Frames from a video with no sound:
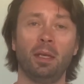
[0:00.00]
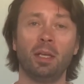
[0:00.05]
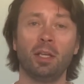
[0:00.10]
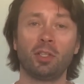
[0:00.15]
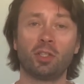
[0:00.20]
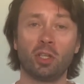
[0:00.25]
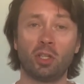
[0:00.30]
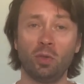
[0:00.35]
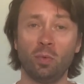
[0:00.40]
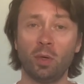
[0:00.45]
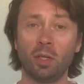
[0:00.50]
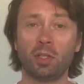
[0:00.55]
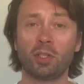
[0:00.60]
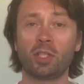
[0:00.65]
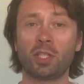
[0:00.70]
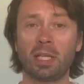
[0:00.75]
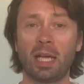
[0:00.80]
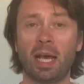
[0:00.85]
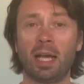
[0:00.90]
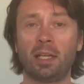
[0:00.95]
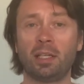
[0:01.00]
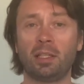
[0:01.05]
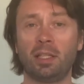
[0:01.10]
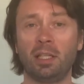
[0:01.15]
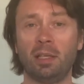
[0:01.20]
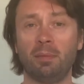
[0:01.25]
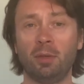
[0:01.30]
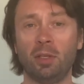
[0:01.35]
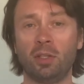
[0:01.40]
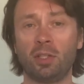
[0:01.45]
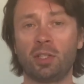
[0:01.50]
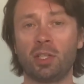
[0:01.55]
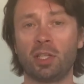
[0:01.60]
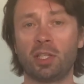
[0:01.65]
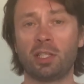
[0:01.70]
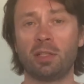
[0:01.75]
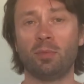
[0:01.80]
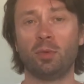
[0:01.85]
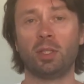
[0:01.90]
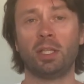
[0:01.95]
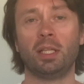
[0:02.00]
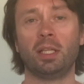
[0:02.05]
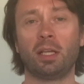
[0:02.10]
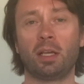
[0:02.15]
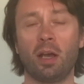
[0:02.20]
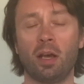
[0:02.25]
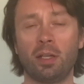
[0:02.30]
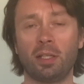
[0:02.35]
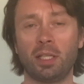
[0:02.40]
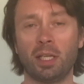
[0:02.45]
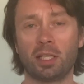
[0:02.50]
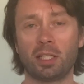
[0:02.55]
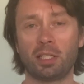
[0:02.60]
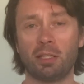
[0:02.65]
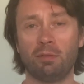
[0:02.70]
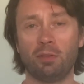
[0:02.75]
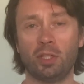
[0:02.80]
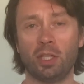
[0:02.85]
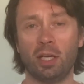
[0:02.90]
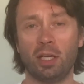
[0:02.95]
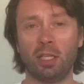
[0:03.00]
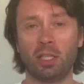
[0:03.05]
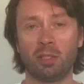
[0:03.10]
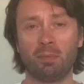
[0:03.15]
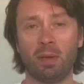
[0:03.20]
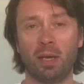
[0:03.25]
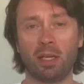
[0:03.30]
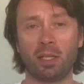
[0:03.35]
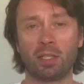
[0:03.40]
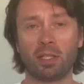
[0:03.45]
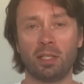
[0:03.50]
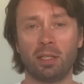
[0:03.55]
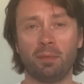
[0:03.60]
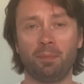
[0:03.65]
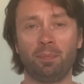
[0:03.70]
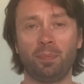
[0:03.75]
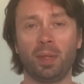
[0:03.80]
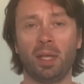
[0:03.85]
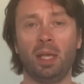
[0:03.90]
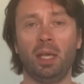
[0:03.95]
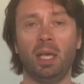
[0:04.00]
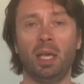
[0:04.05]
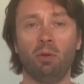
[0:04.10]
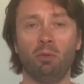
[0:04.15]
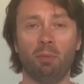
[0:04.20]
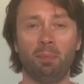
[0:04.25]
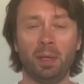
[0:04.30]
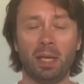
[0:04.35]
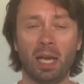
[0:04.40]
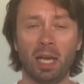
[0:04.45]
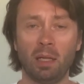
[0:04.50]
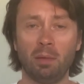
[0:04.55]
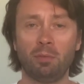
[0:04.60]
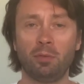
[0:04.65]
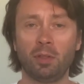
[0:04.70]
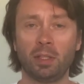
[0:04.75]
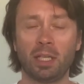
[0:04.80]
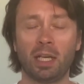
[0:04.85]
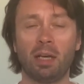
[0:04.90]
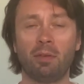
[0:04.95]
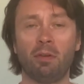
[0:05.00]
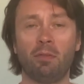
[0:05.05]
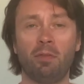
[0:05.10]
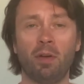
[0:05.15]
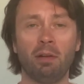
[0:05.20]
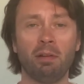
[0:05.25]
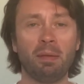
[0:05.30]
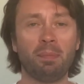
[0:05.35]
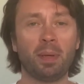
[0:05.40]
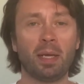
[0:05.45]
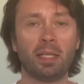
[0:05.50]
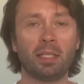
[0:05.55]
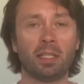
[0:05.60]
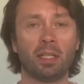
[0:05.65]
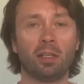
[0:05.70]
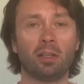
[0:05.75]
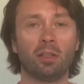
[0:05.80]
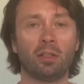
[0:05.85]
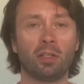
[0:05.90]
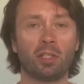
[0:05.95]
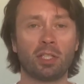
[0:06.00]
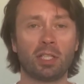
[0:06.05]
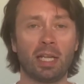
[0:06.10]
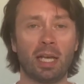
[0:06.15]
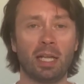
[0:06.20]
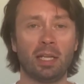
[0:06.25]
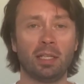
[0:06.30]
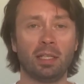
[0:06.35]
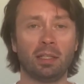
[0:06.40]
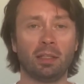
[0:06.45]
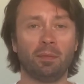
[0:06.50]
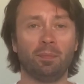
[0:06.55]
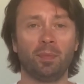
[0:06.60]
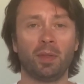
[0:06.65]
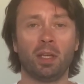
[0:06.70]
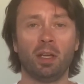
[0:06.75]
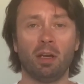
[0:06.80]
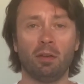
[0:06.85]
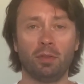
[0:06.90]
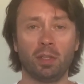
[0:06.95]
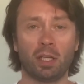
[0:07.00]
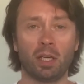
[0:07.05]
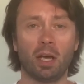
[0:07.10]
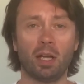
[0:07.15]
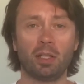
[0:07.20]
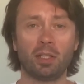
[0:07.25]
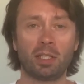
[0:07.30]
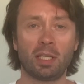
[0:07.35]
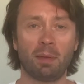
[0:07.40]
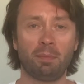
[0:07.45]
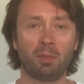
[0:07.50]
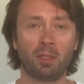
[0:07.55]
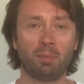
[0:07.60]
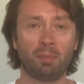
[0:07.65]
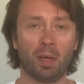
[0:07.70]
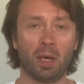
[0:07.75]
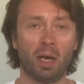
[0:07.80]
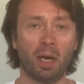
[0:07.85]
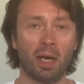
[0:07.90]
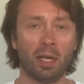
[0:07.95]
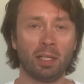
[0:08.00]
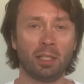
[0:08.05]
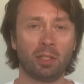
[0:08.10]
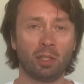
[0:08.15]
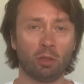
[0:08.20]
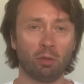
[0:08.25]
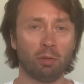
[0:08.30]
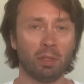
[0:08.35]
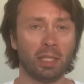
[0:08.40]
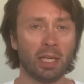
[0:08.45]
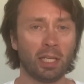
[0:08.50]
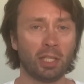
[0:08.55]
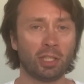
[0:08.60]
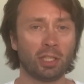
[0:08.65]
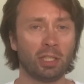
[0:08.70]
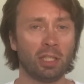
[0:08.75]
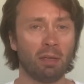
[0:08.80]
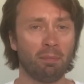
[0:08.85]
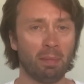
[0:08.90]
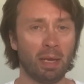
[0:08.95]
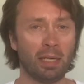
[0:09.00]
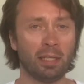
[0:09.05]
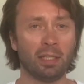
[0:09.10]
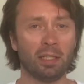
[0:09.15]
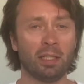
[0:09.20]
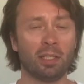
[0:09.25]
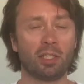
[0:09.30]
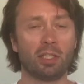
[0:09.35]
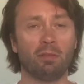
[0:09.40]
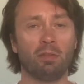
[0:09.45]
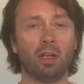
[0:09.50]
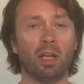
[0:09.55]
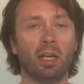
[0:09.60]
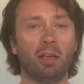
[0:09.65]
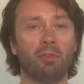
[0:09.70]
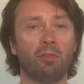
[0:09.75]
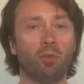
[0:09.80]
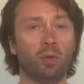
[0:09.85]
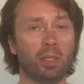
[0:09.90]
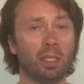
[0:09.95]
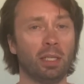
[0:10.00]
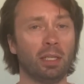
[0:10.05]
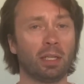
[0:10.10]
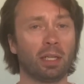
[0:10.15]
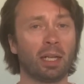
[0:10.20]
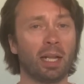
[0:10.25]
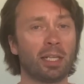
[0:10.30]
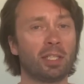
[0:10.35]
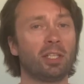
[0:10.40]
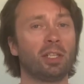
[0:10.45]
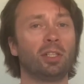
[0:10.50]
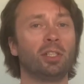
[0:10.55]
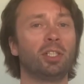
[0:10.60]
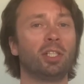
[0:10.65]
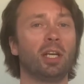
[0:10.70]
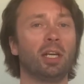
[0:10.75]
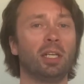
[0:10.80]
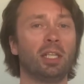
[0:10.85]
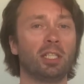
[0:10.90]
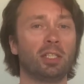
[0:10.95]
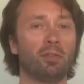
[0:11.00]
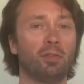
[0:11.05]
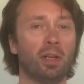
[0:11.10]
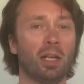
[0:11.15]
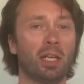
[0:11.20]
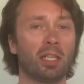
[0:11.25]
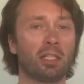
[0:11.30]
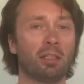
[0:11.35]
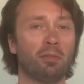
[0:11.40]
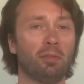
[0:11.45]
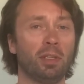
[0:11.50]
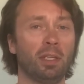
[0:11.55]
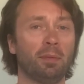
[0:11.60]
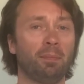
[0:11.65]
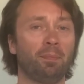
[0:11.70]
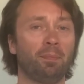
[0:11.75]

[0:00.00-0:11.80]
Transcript: So to understand the immune system within the context of Chinese medicine, it would be helpful to have a very basic understanding of the concepts behind the creation and maintenance of life within classical Chinese philosophy,